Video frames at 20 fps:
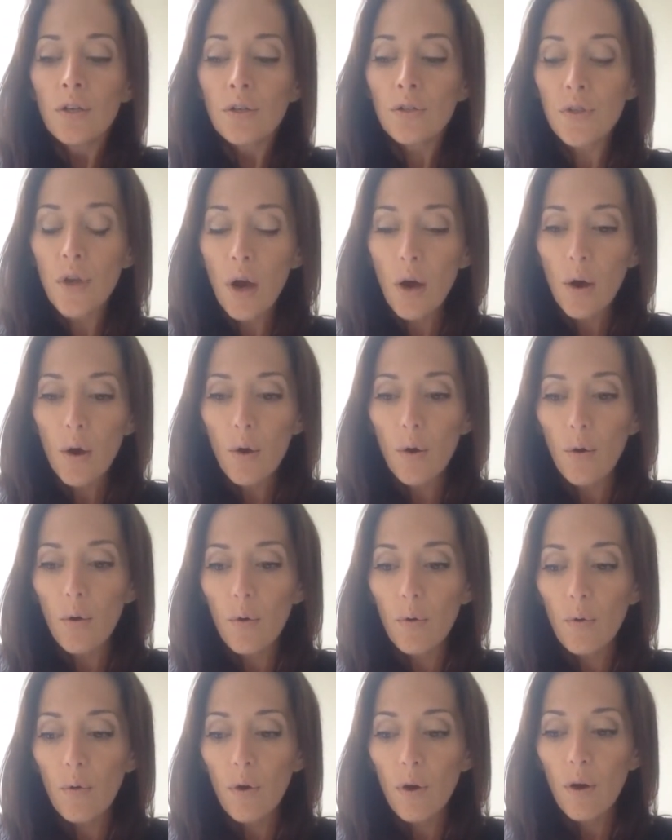
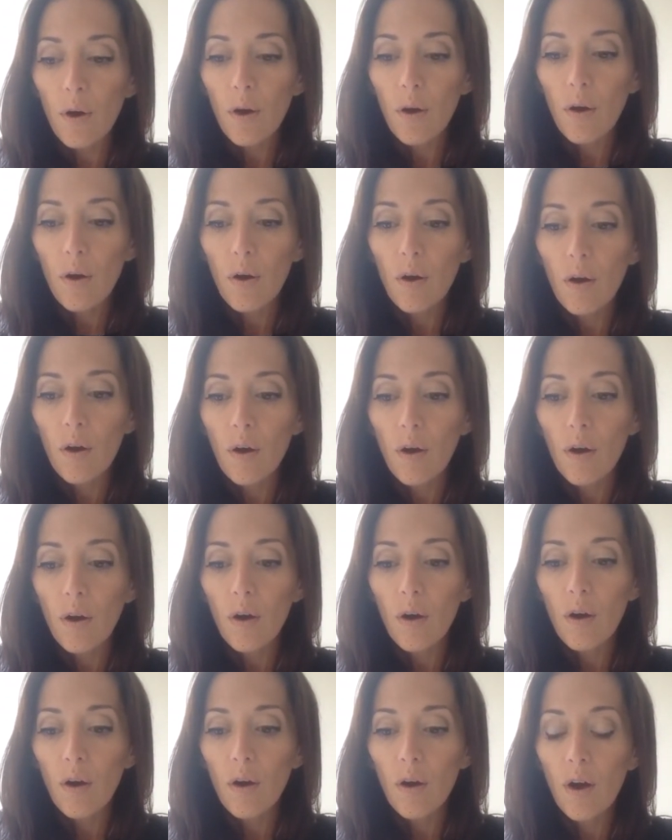So
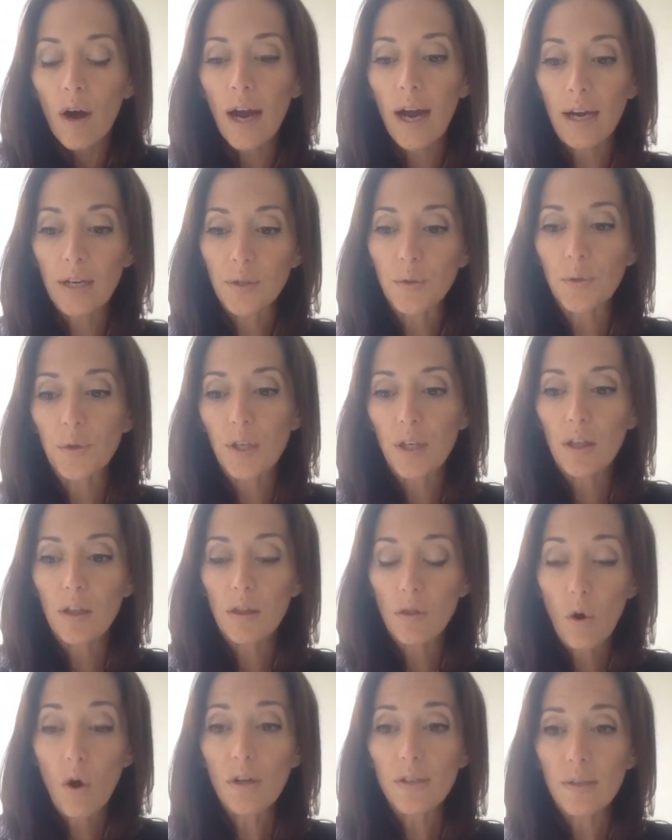I actually
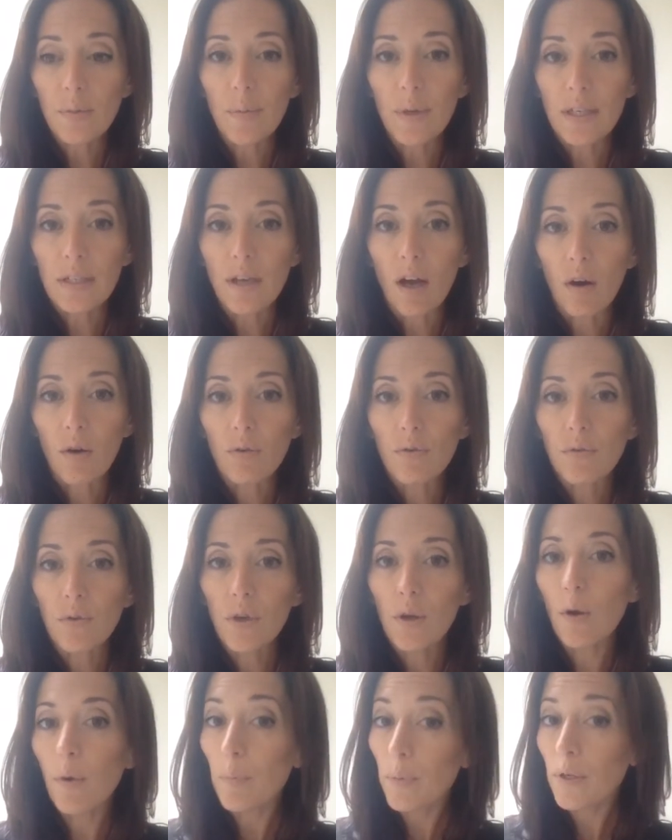thought to myself,
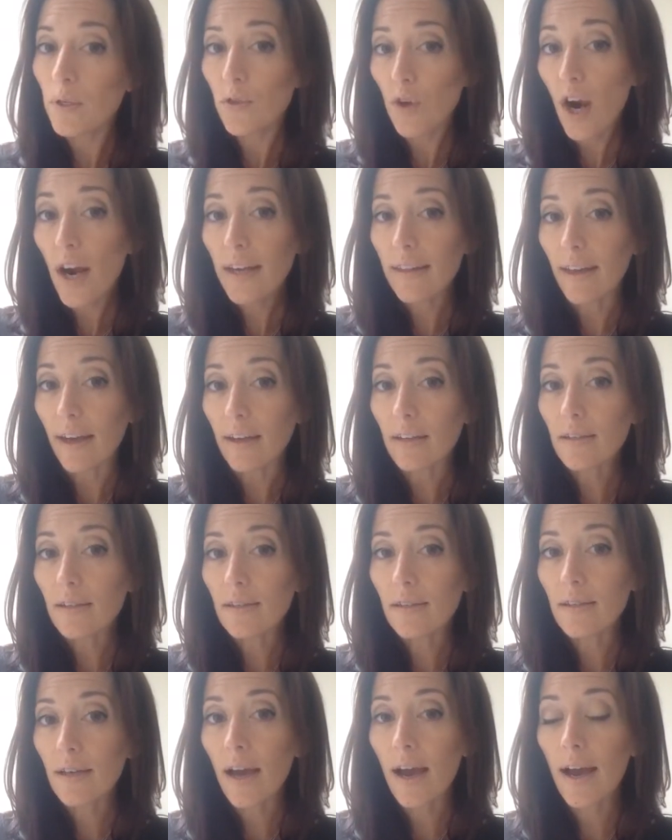you know, I'm going to try
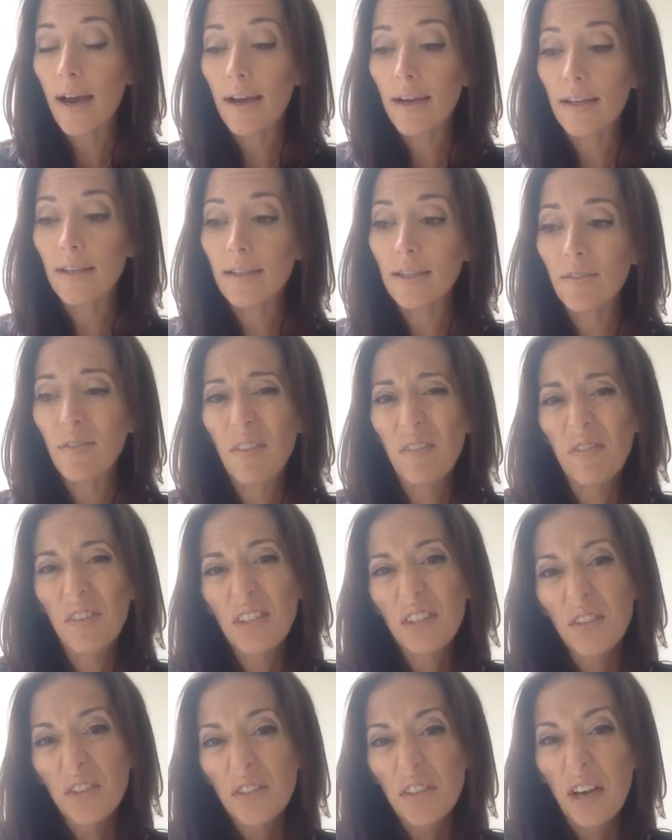this. And if it
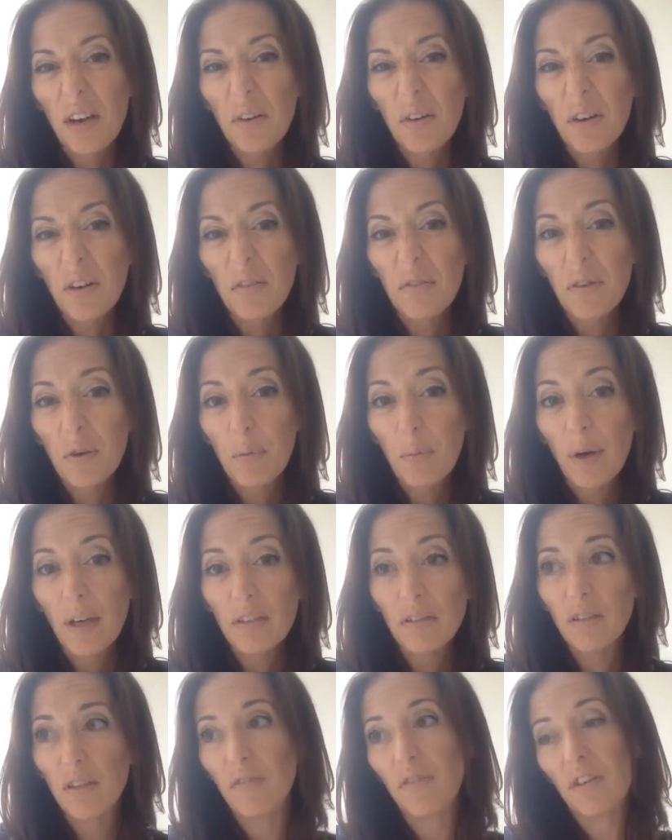fizzles out in a few
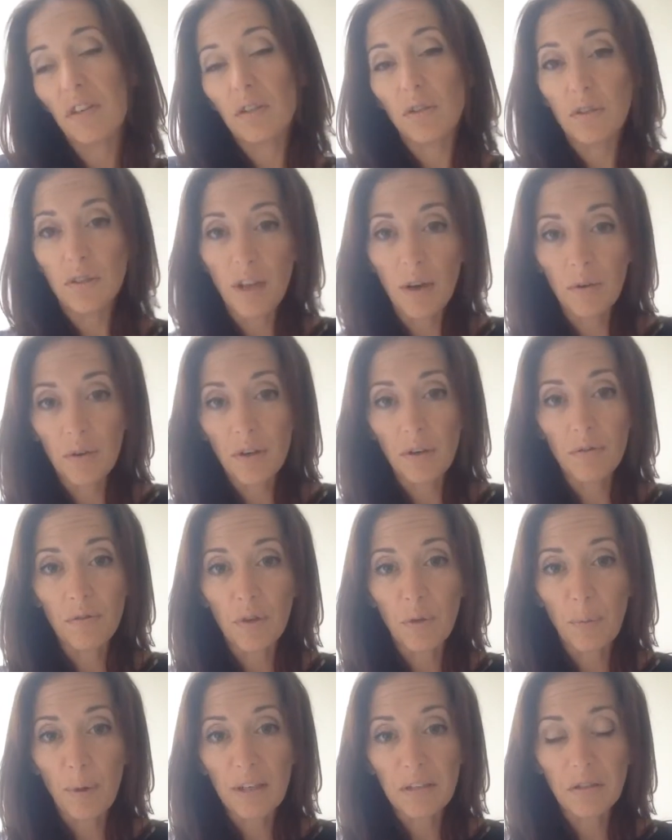months, it fizzles out in a
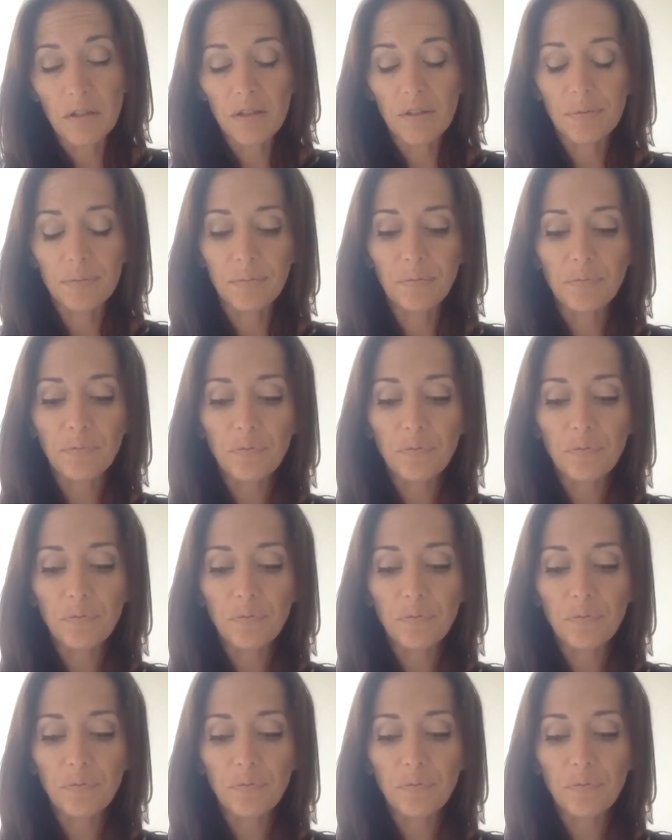few months.